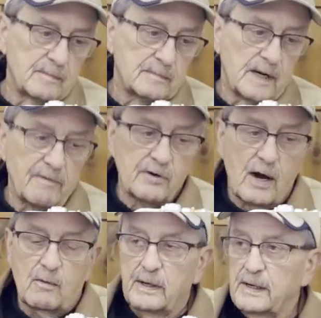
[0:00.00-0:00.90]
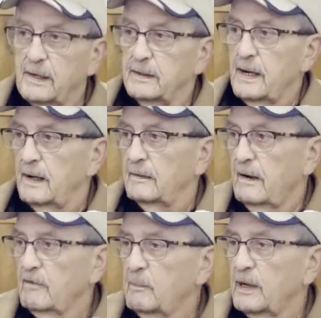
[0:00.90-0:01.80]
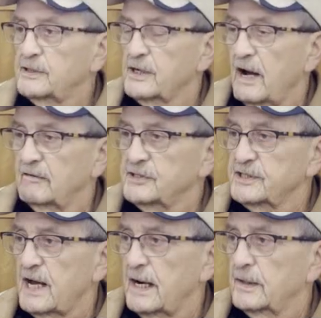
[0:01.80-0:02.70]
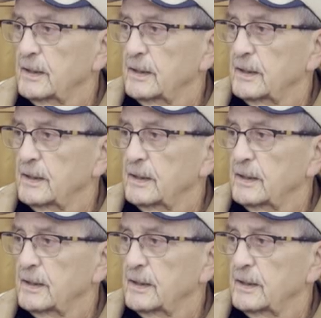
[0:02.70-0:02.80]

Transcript: I've got one here, yeah. Everybody should have a stacker.